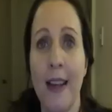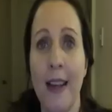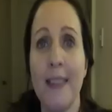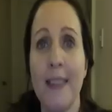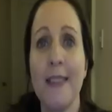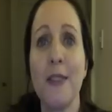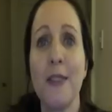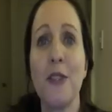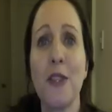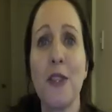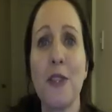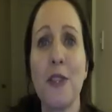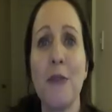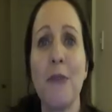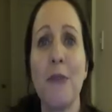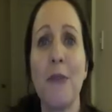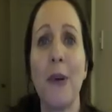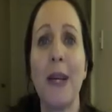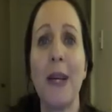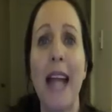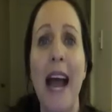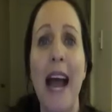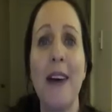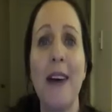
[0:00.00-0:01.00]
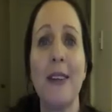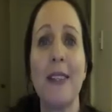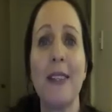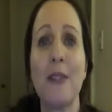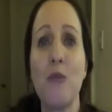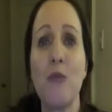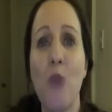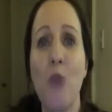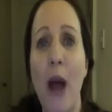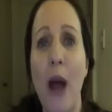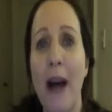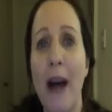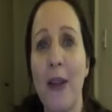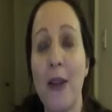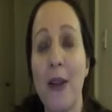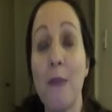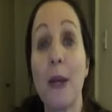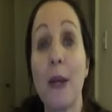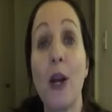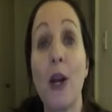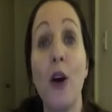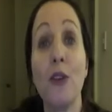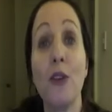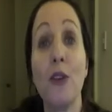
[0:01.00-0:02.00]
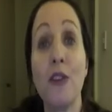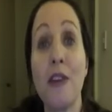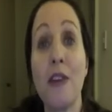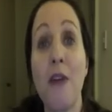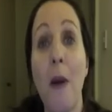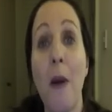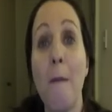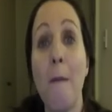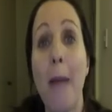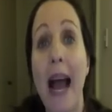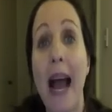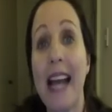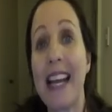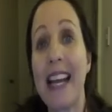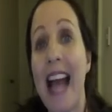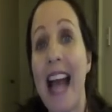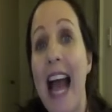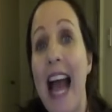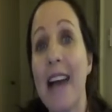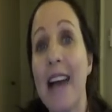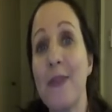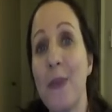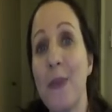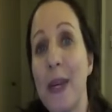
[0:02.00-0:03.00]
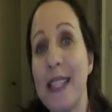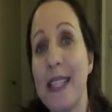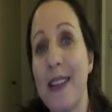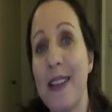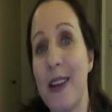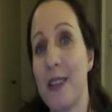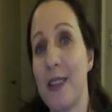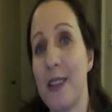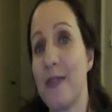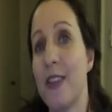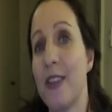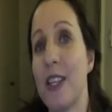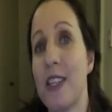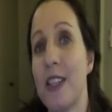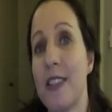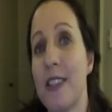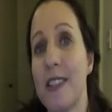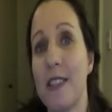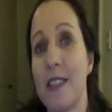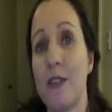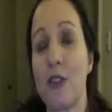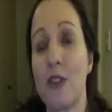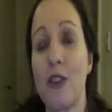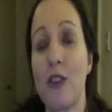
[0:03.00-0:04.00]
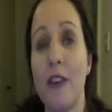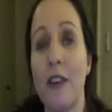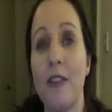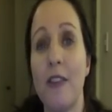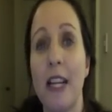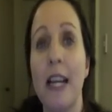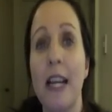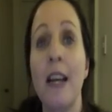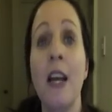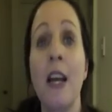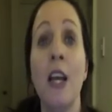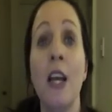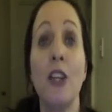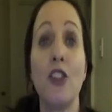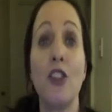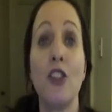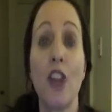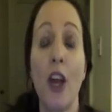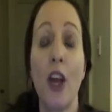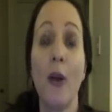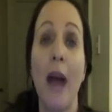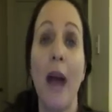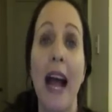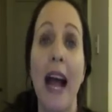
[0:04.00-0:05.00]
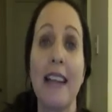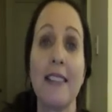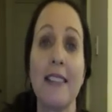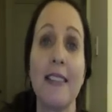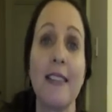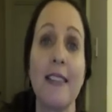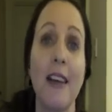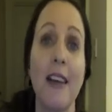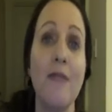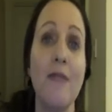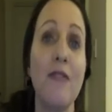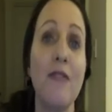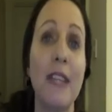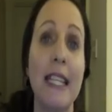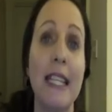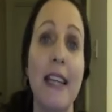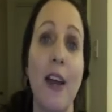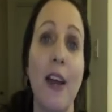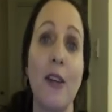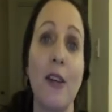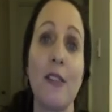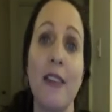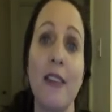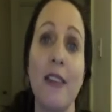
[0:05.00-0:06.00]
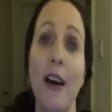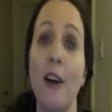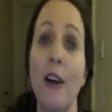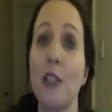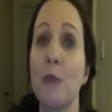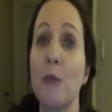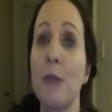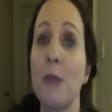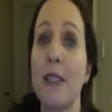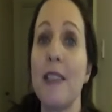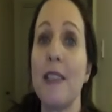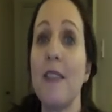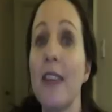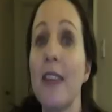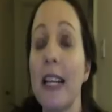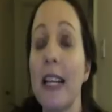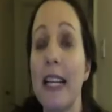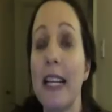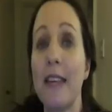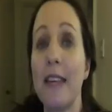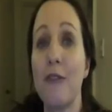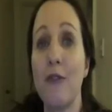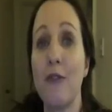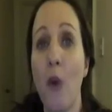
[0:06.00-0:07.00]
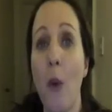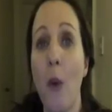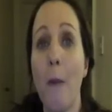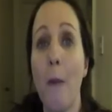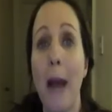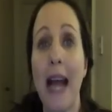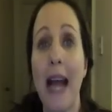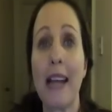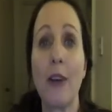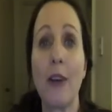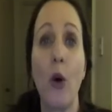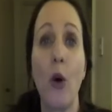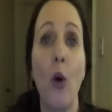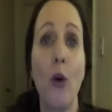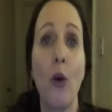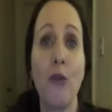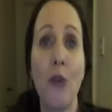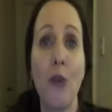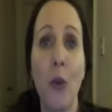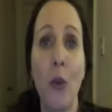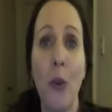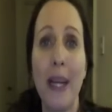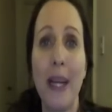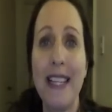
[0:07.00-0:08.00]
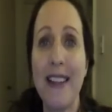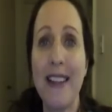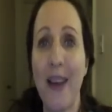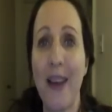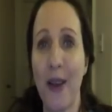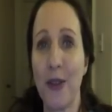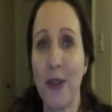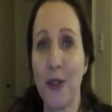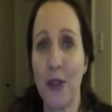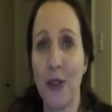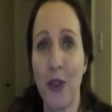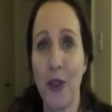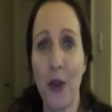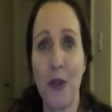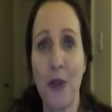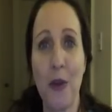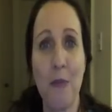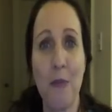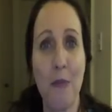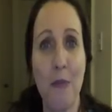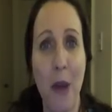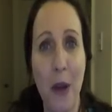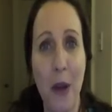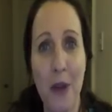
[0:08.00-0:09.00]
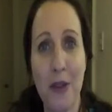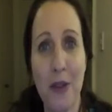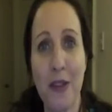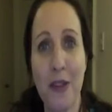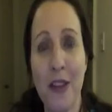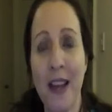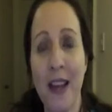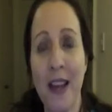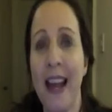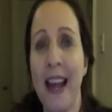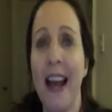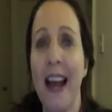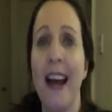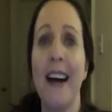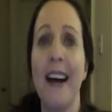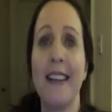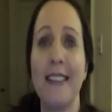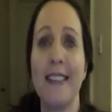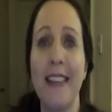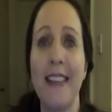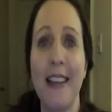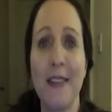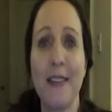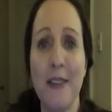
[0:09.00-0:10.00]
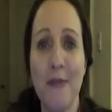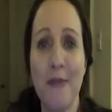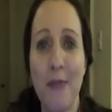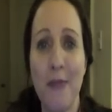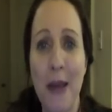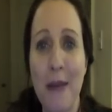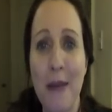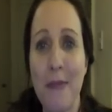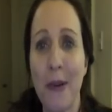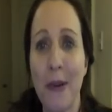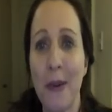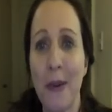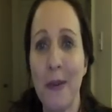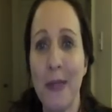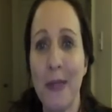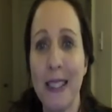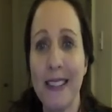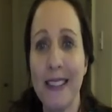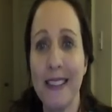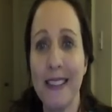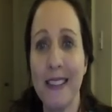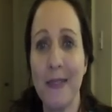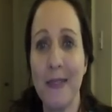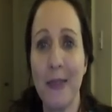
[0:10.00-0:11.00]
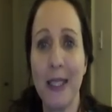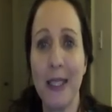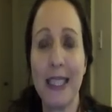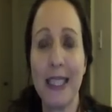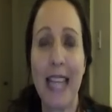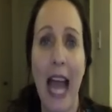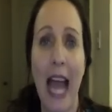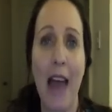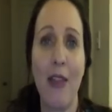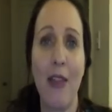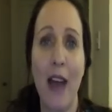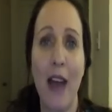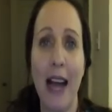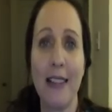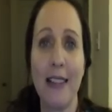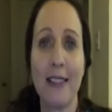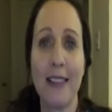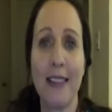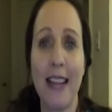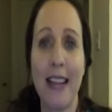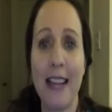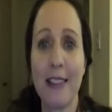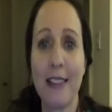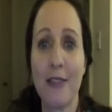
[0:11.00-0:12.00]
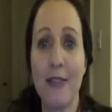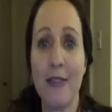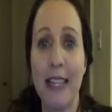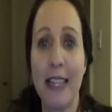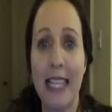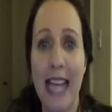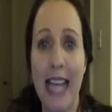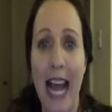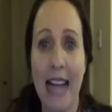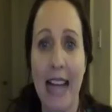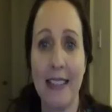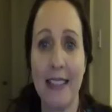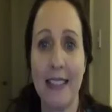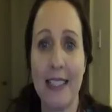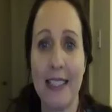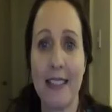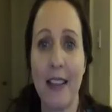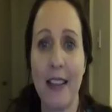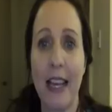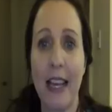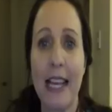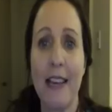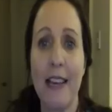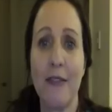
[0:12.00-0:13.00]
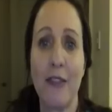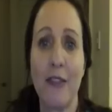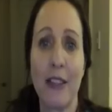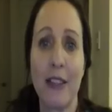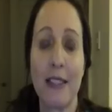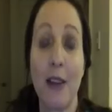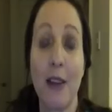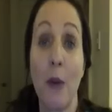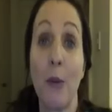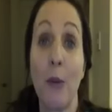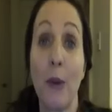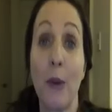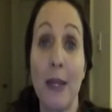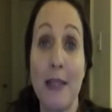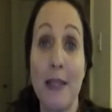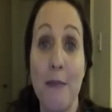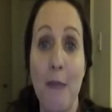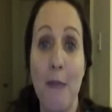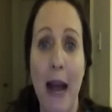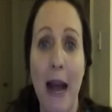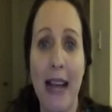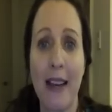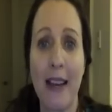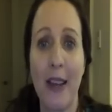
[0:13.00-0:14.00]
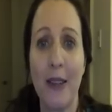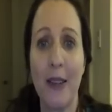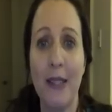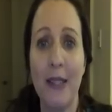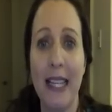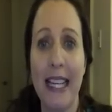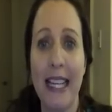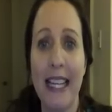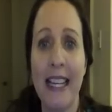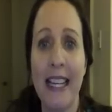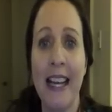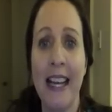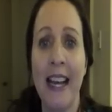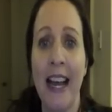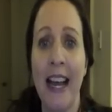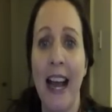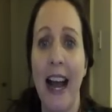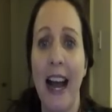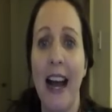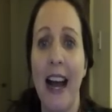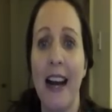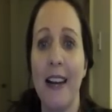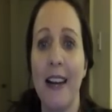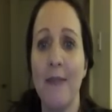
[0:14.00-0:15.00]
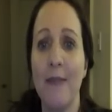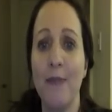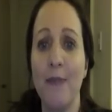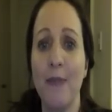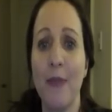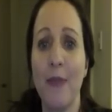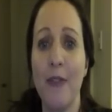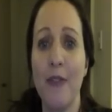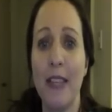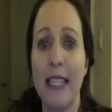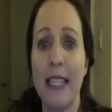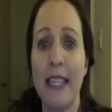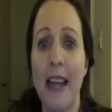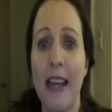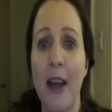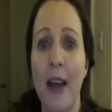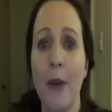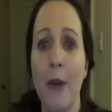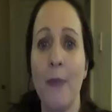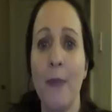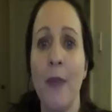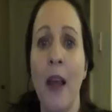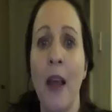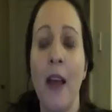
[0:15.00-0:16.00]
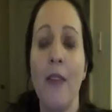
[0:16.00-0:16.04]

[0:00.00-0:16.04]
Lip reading: So just to point out as well that because there are Mac and Windows versions of Scrivener, Joe has some videos that are specifically for Mac or for Windows, so that both sets of people will get that. So that's really handy. So here, for example, is a Mac only video.